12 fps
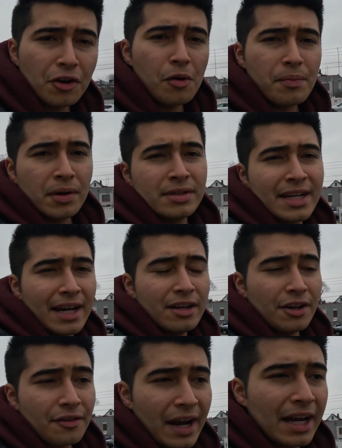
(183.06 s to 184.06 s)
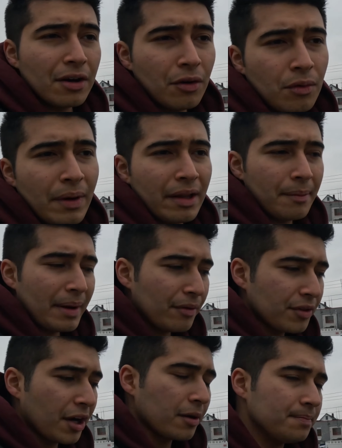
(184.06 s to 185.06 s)
GoPro to get another angle while I'm
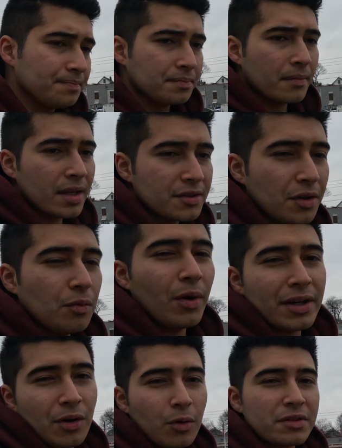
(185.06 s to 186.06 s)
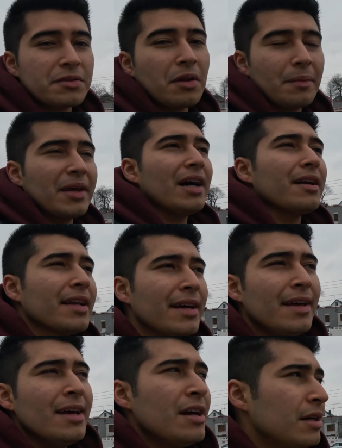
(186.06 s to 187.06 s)
out there. So what course will I be on?
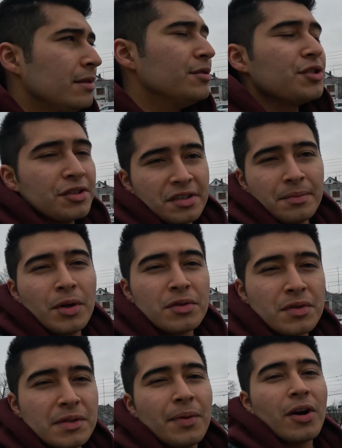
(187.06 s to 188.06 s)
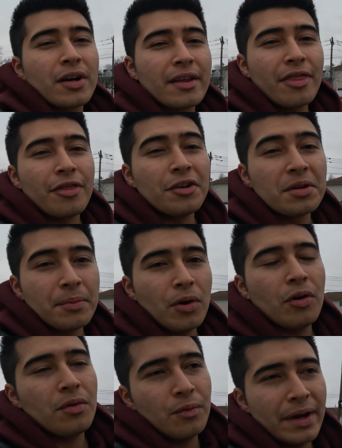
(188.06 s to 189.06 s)
New Jersey Motorsports Park
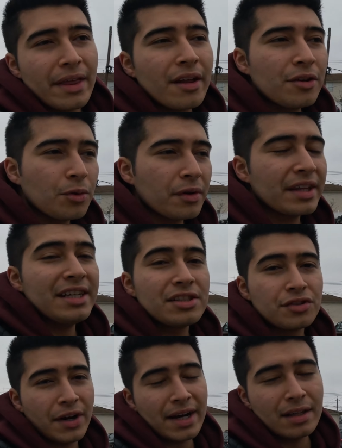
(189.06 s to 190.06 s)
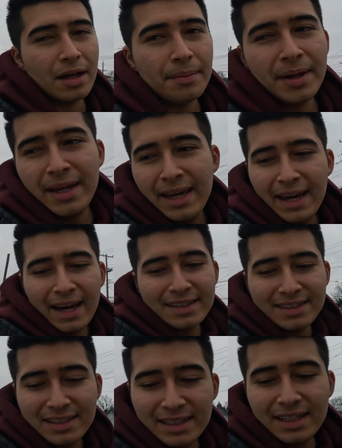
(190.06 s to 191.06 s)
Thunderbolt with Northeast Track Club,
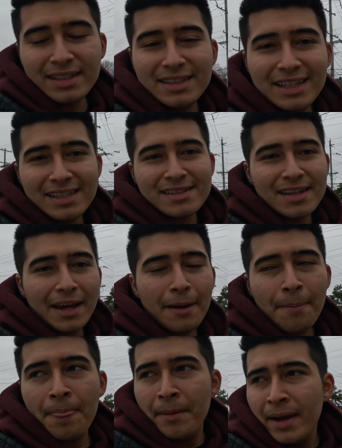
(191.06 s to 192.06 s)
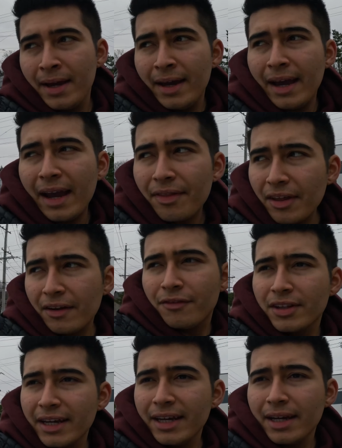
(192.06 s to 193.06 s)
NETC. And
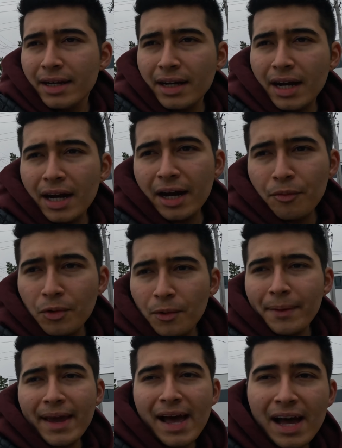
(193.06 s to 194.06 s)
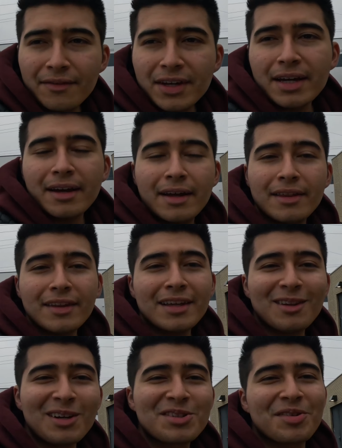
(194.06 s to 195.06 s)
thankfully, I will be having the
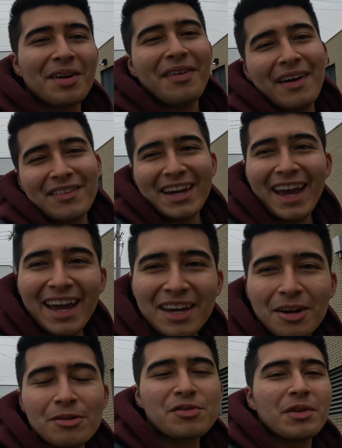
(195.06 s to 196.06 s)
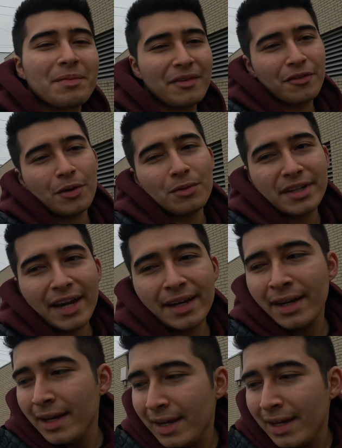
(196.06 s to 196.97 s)
luxury of having a coach with me for the whole day.